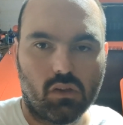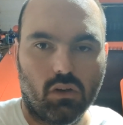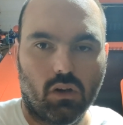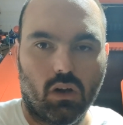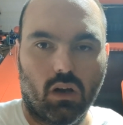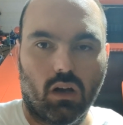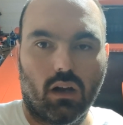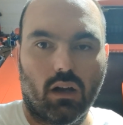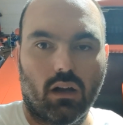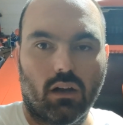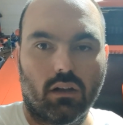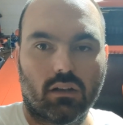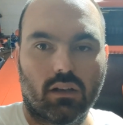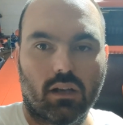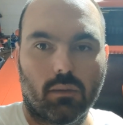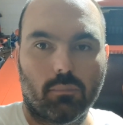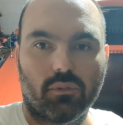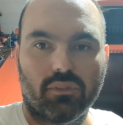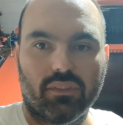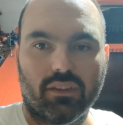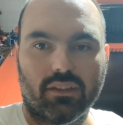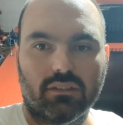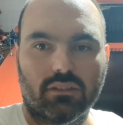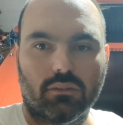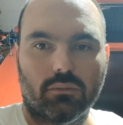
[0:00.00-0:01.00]
a
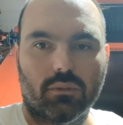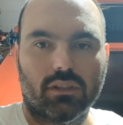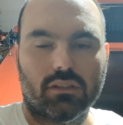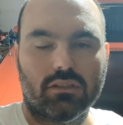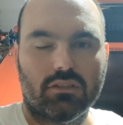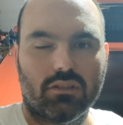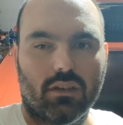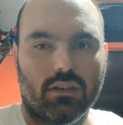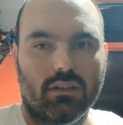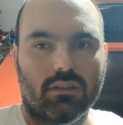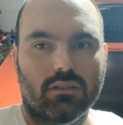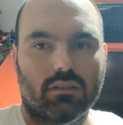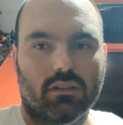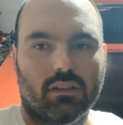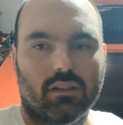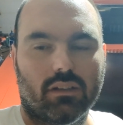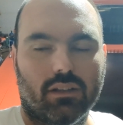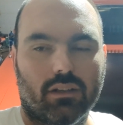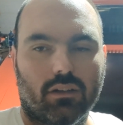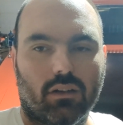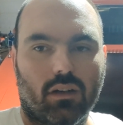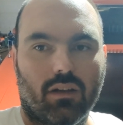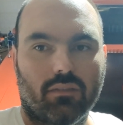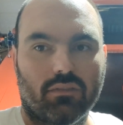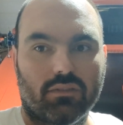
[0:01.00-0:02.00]
couple things I want to change on
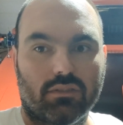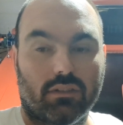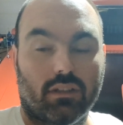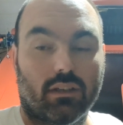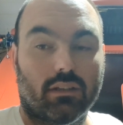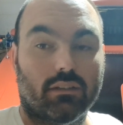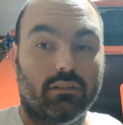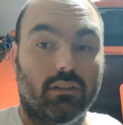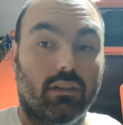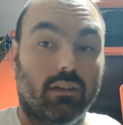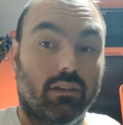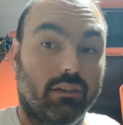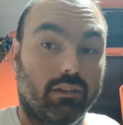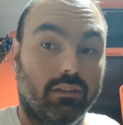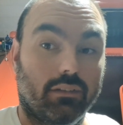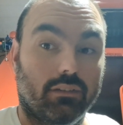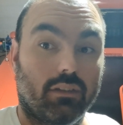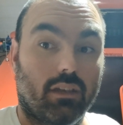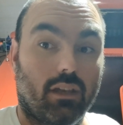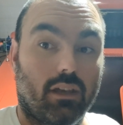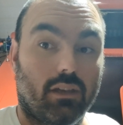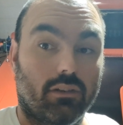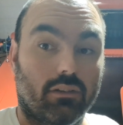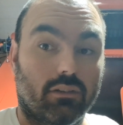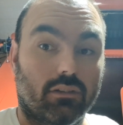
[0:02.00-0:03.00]
here. Obviously, like I said, it
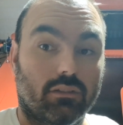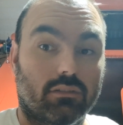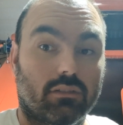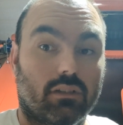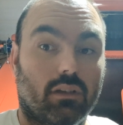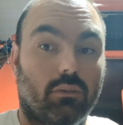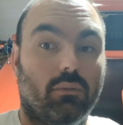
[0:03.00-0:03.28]
needs headers.